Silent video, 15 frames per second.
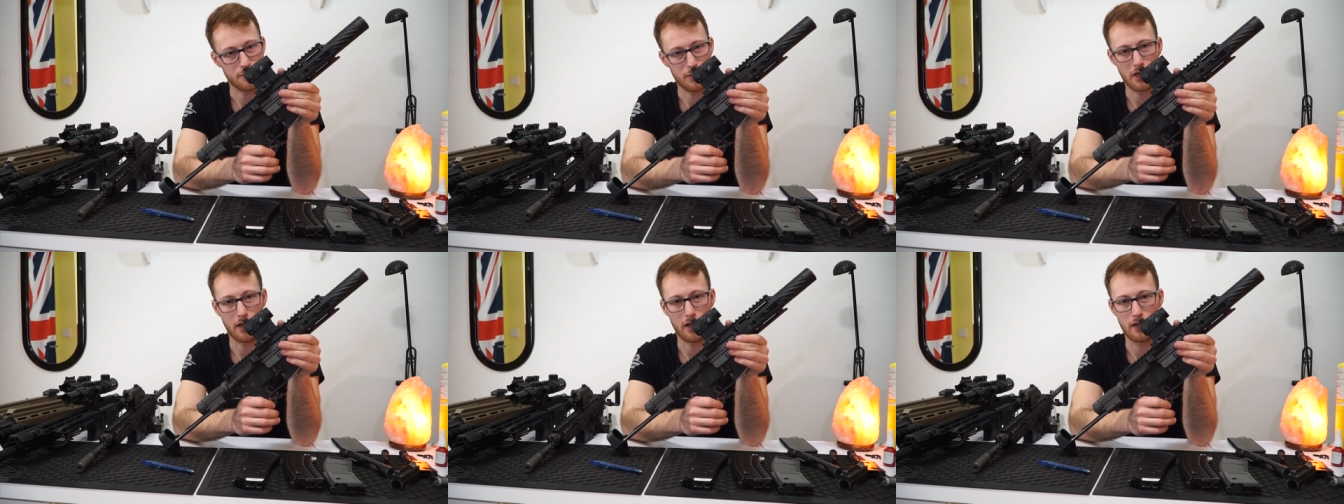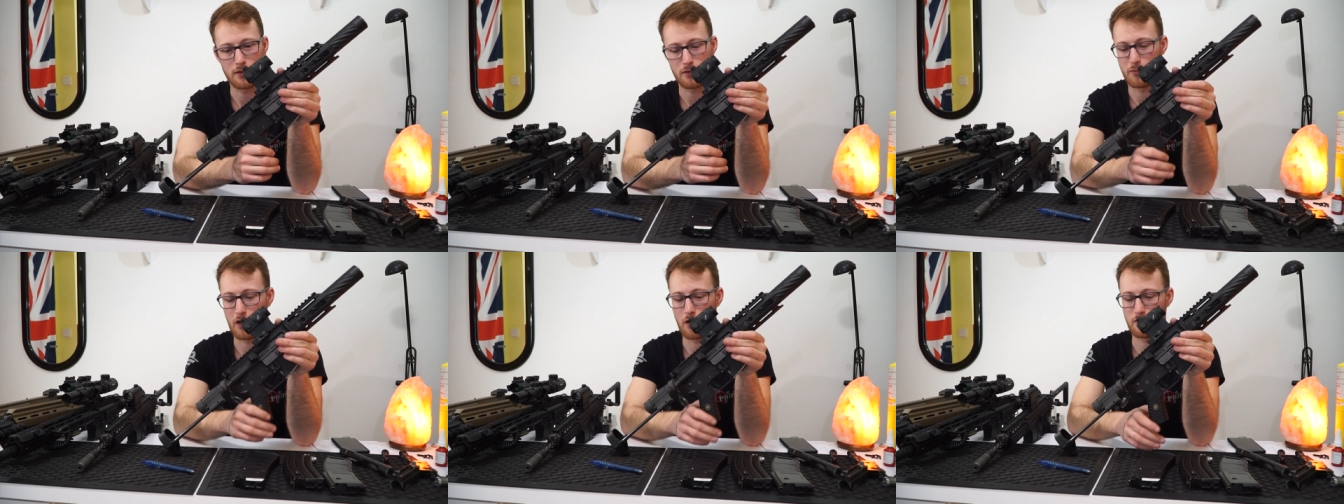That's what I
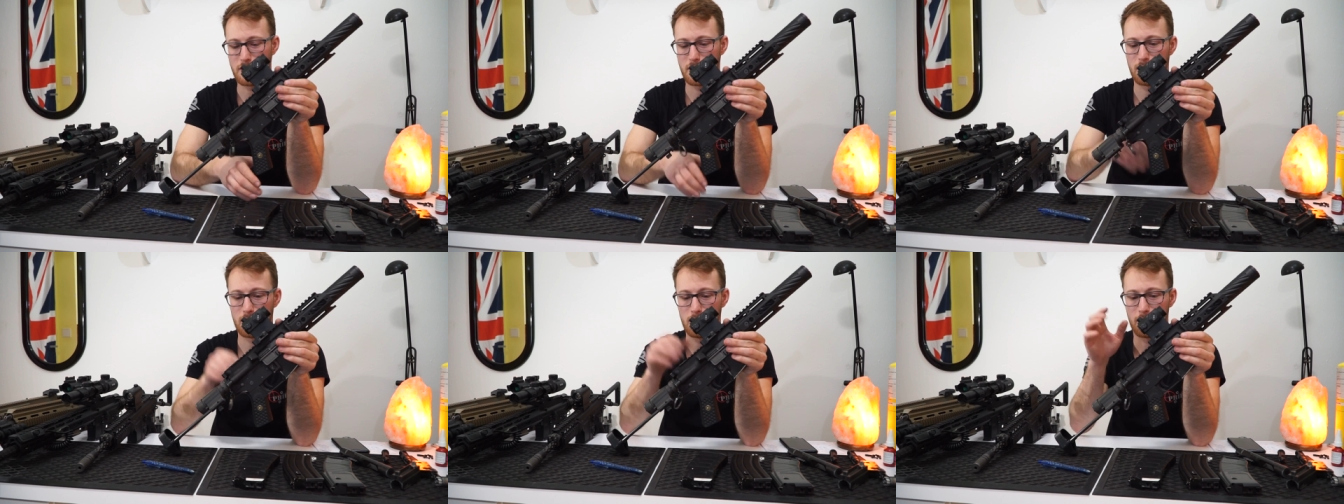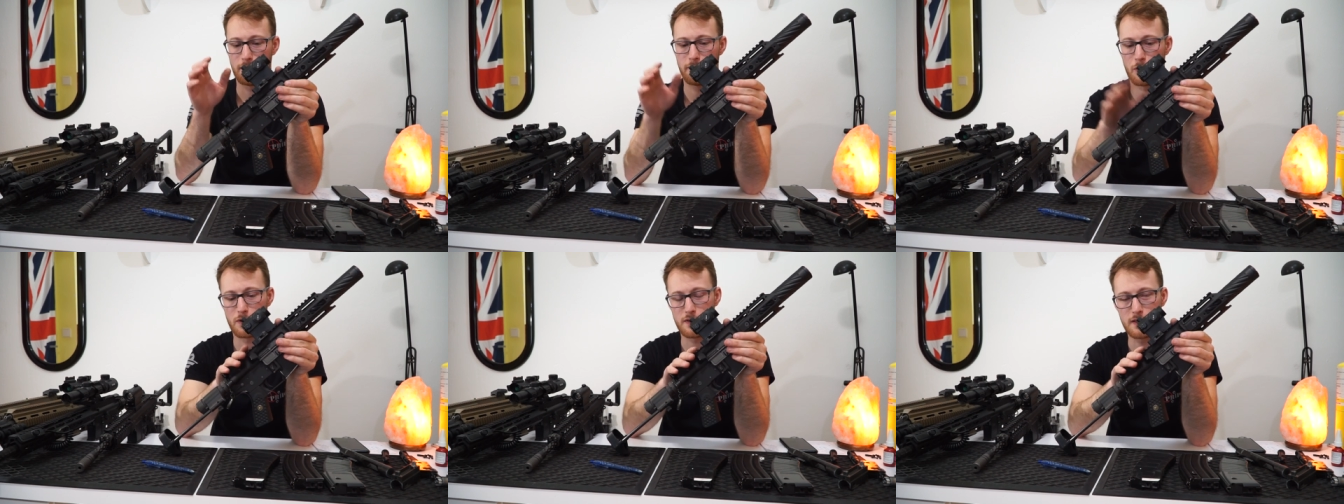hate about
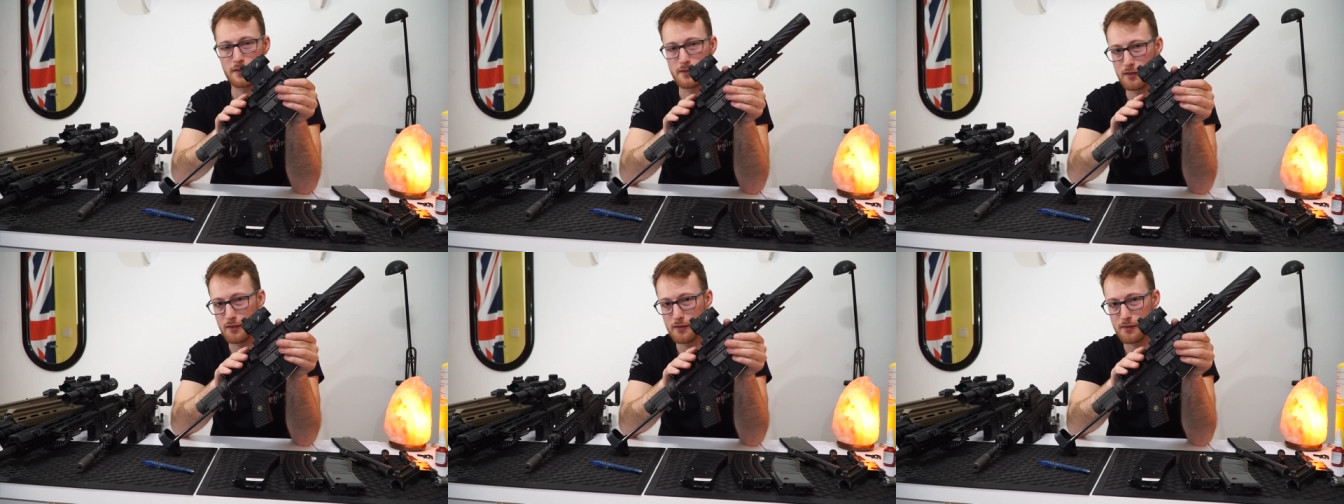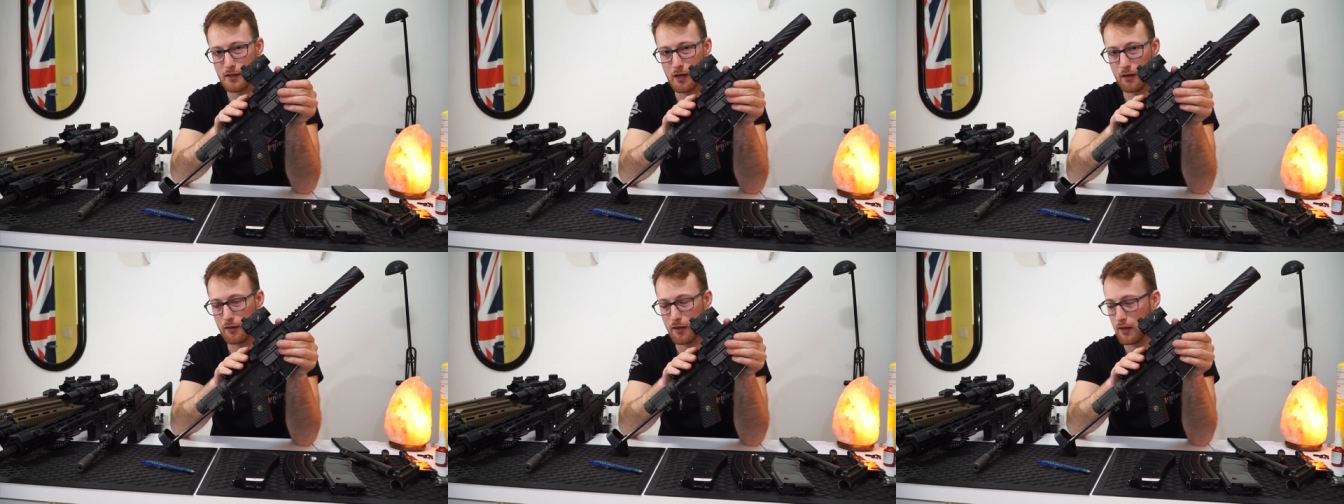416
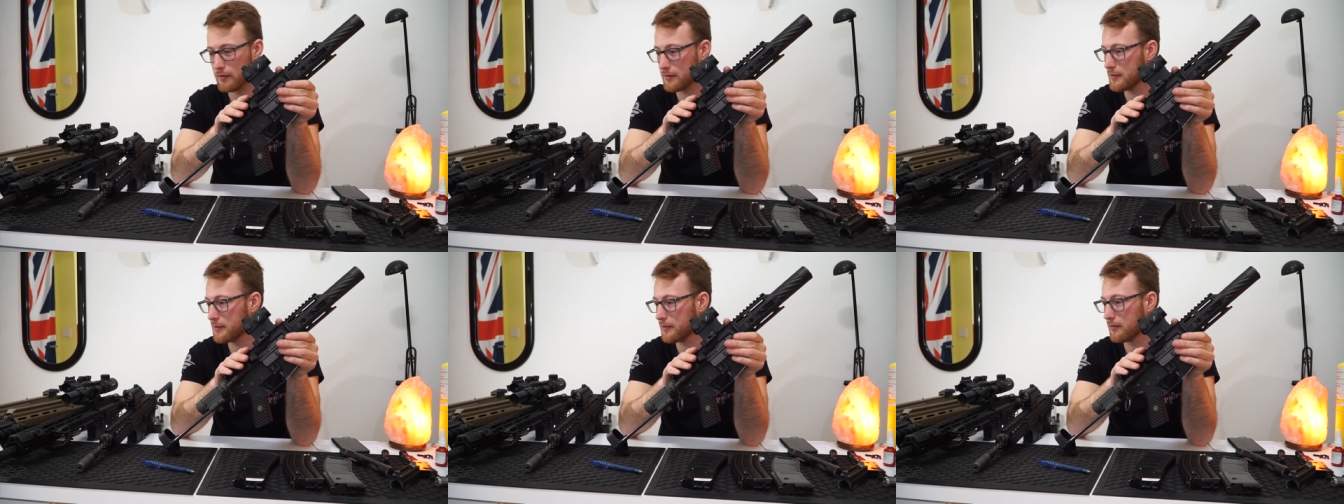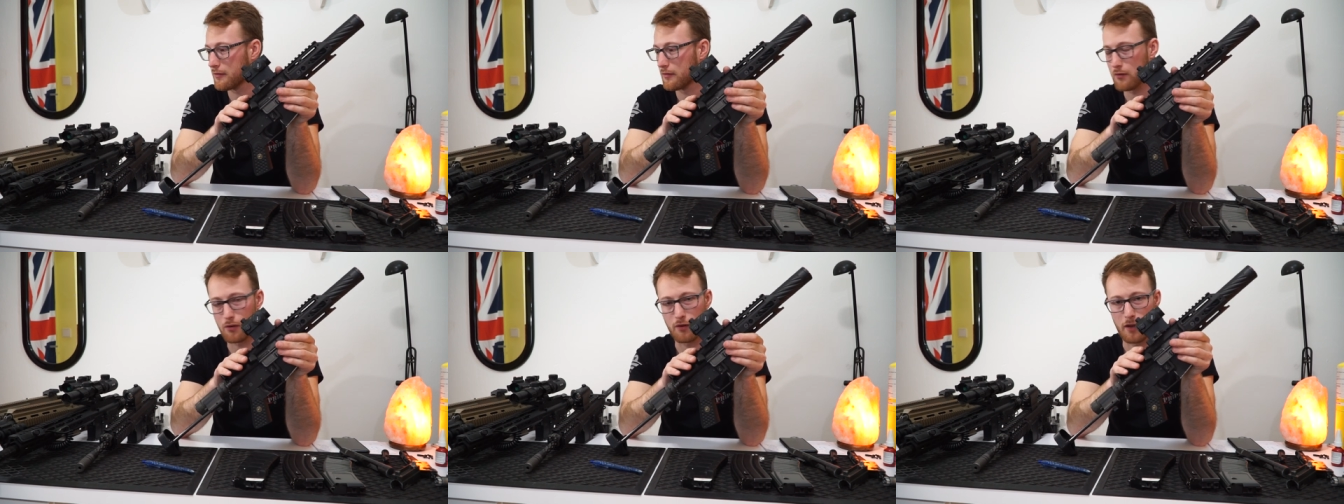style guns.
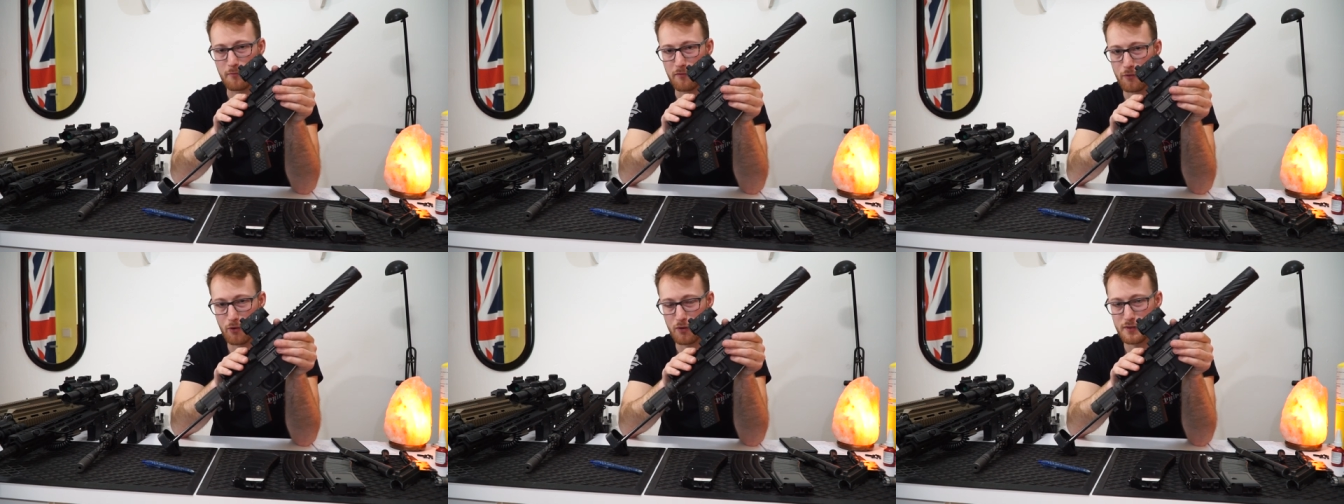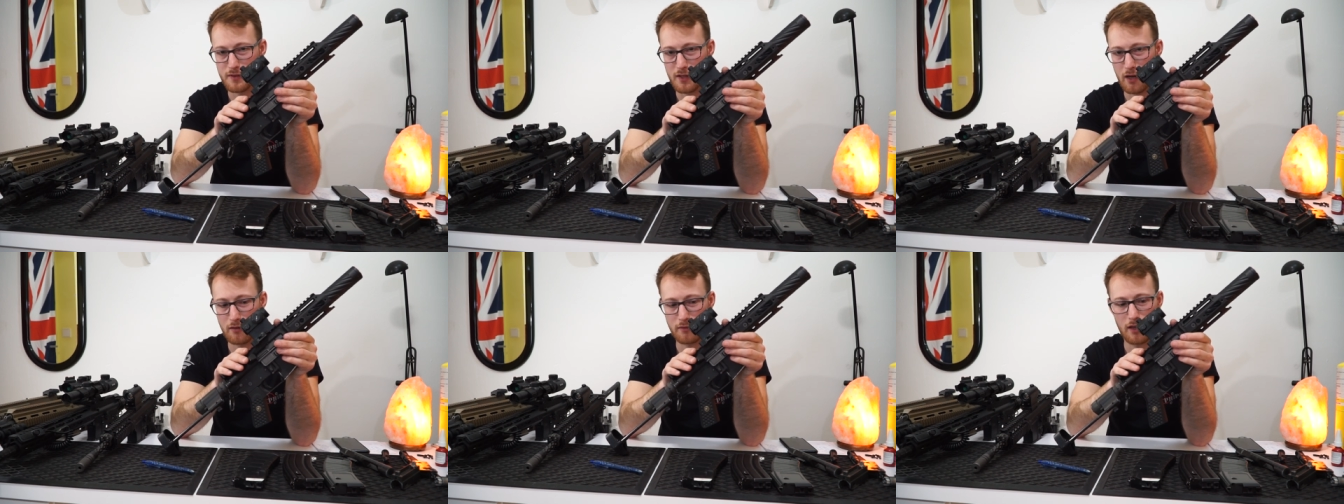or
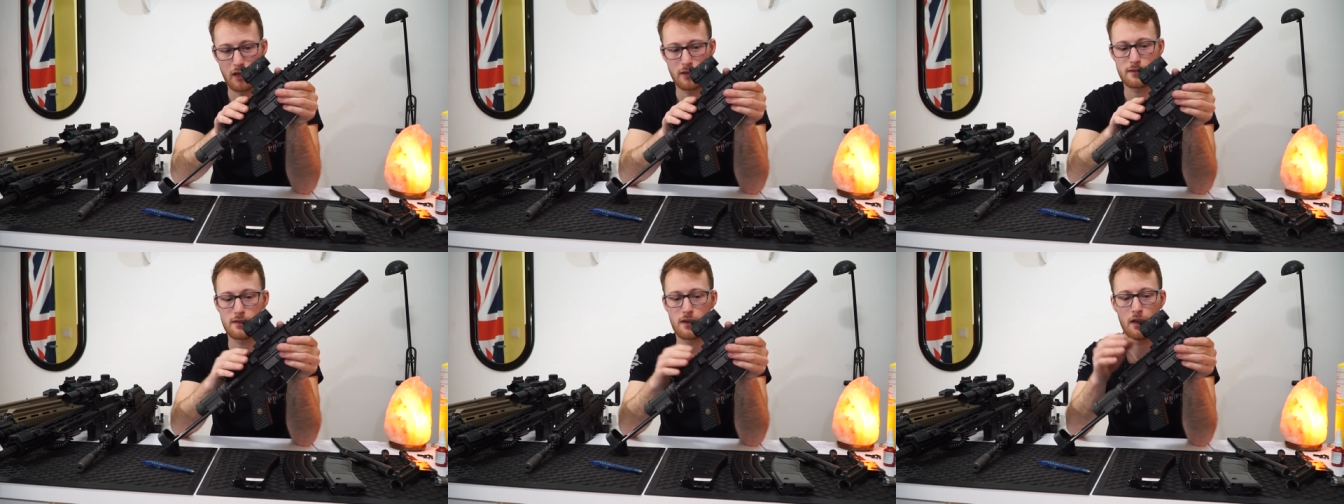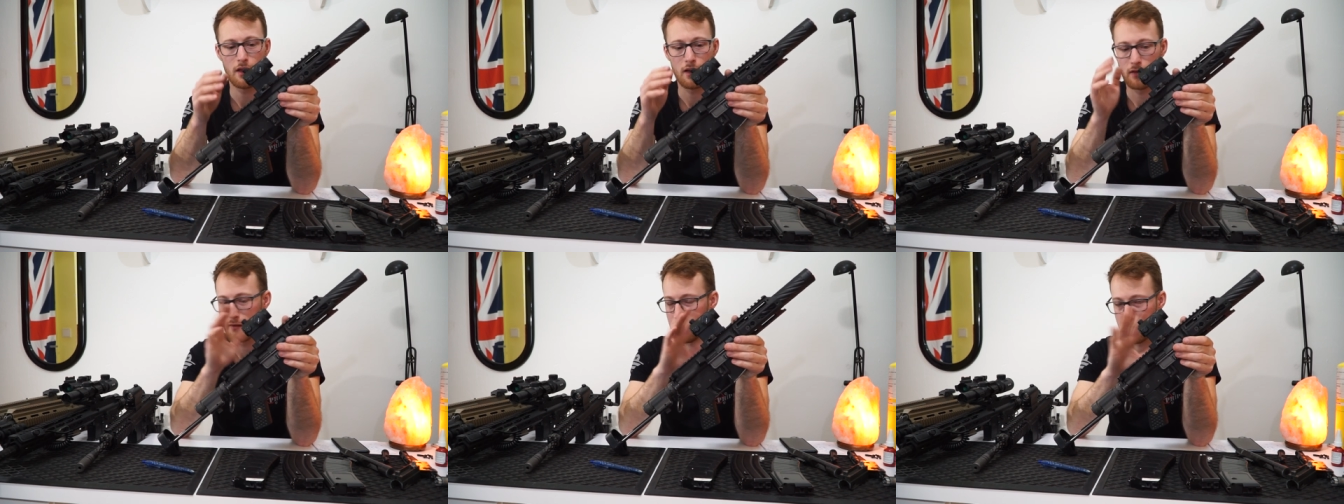M4 style guns,
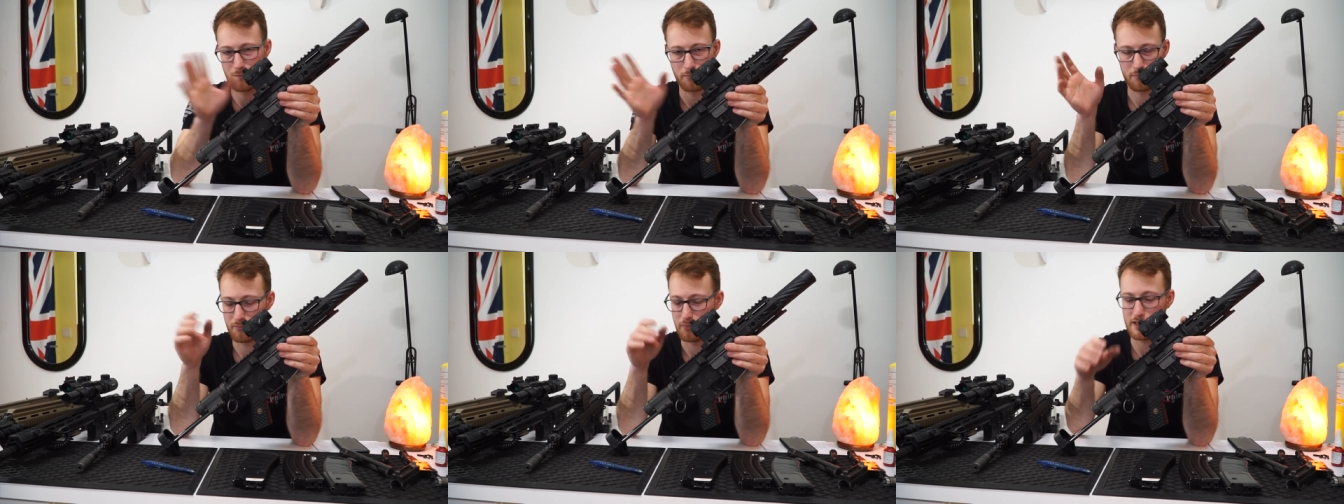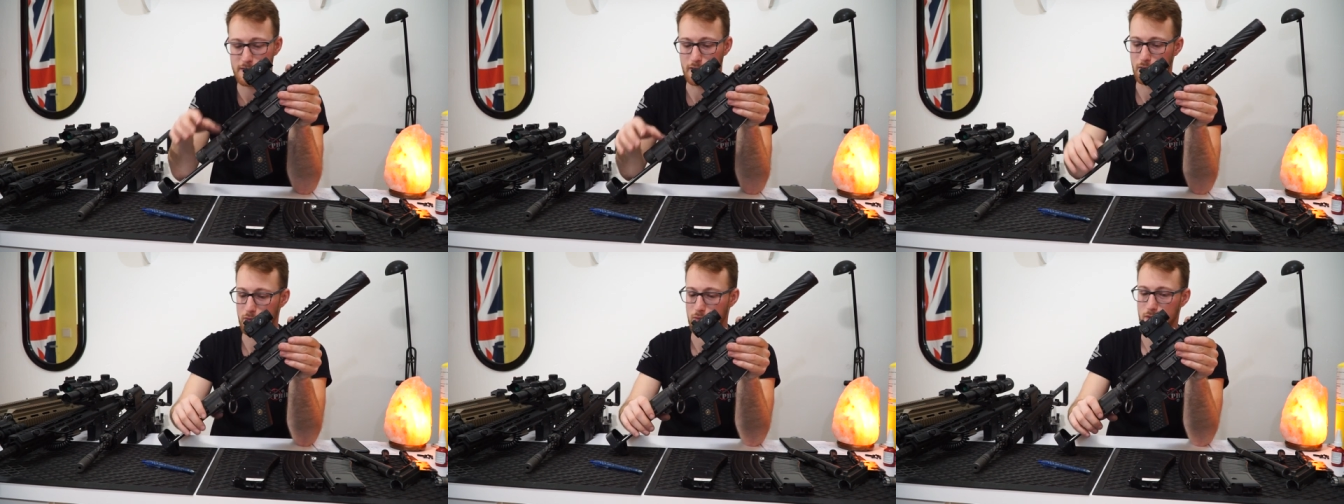they are
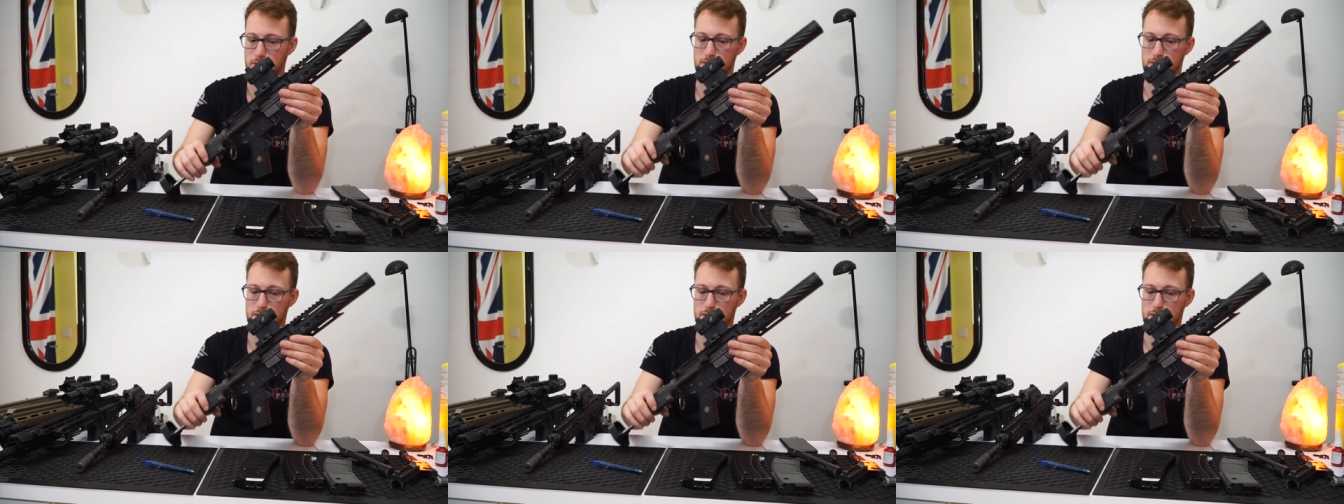basically